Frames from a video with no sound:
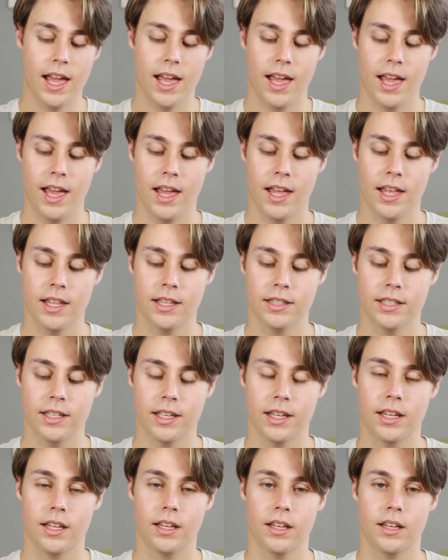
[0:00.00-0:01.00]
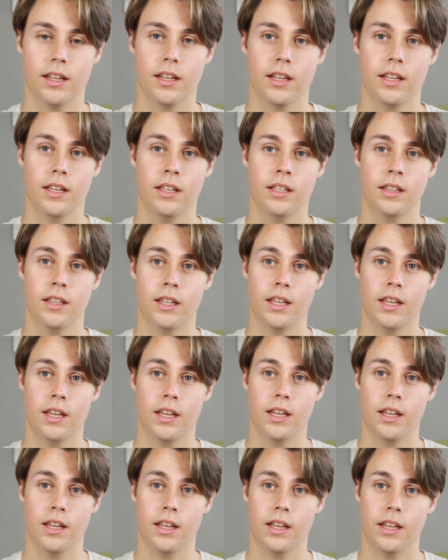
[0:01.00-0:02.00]
and in
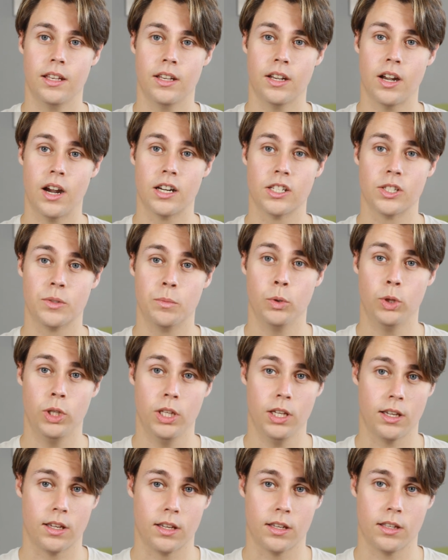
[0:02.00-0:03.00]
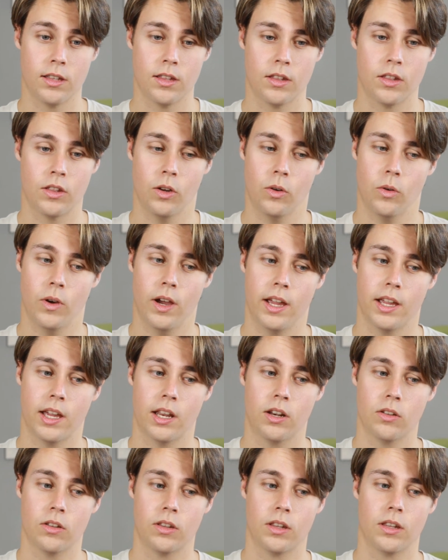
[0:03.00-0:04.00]
the NARS boutique, so I
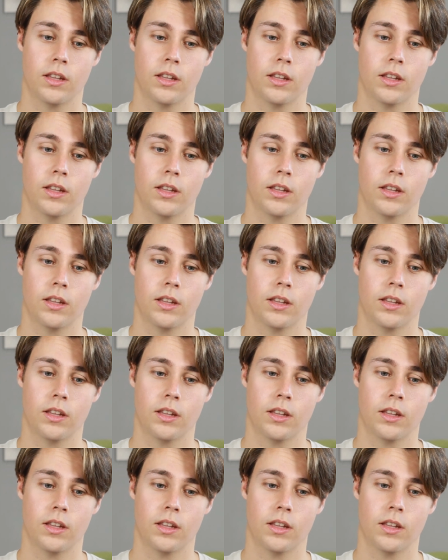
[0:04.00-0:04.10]
cannot